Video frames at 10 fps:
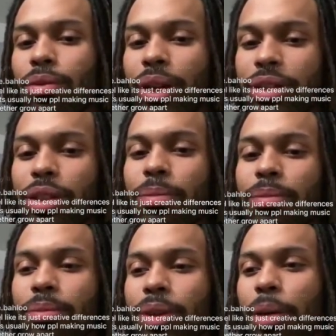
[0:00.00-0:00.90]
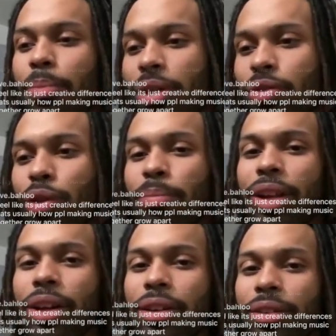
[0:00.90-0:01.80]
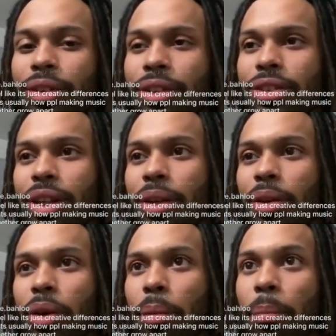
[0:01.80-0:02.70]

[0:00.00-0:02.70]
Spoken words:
writes up a Pitchfork blog saying